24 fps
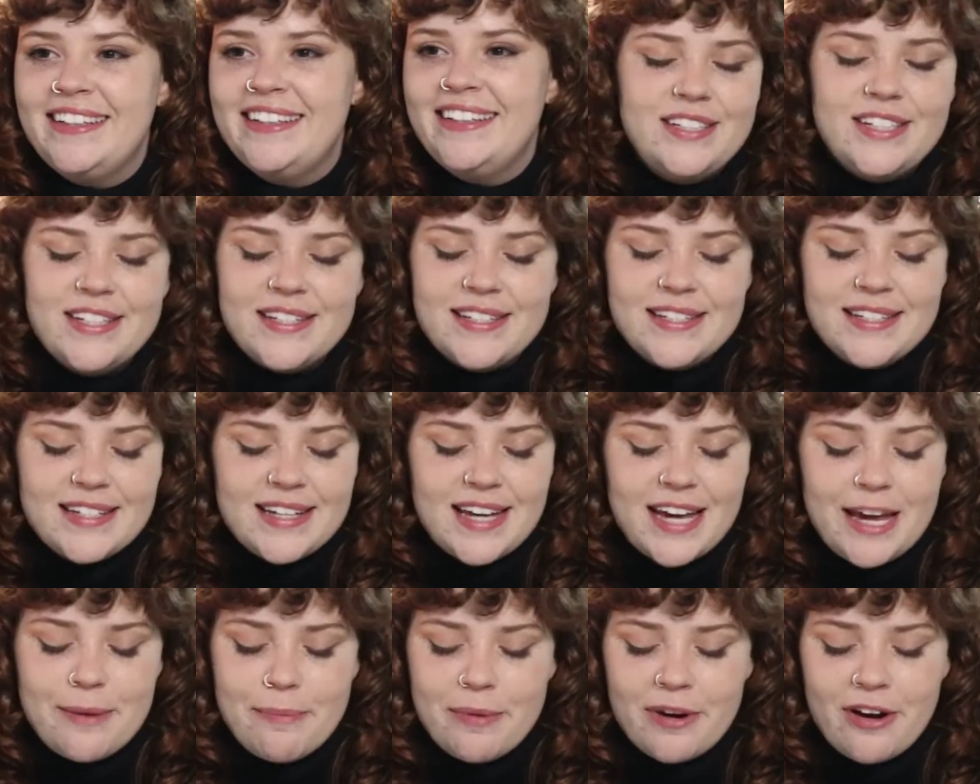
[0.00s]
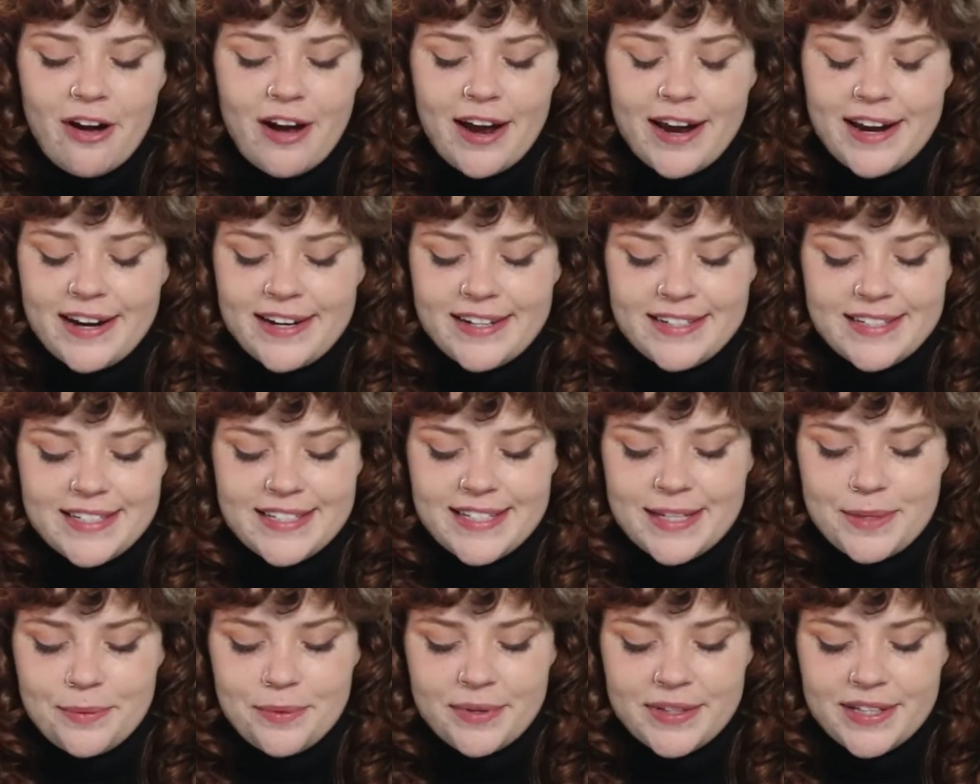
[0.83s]
just to keep an eye and
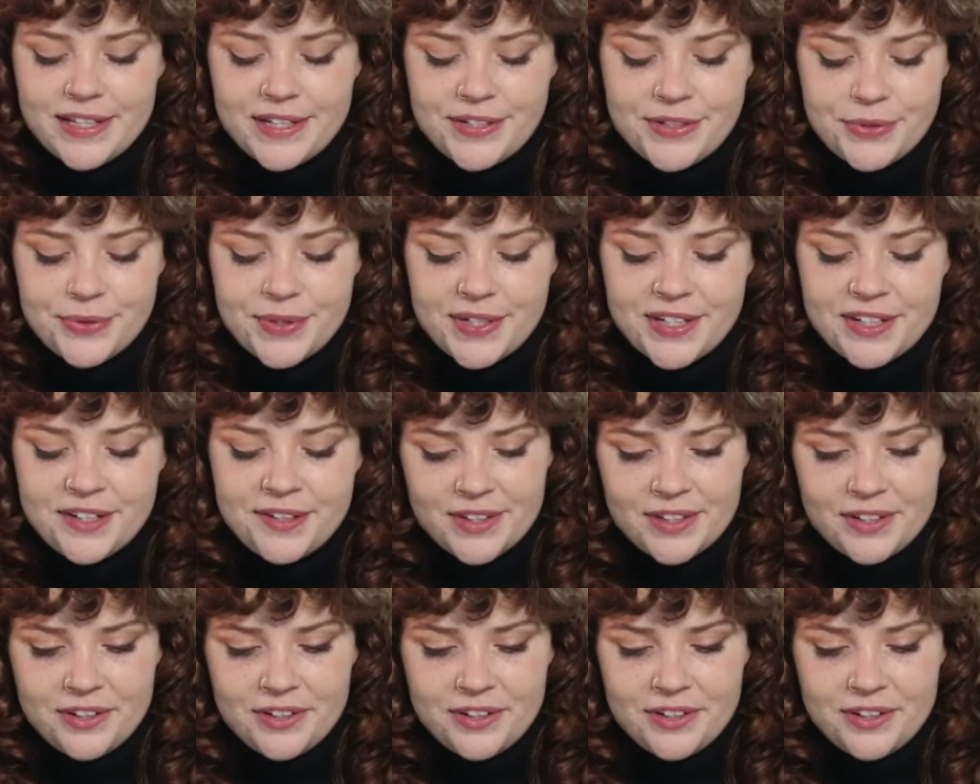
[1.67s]
see what they're doing.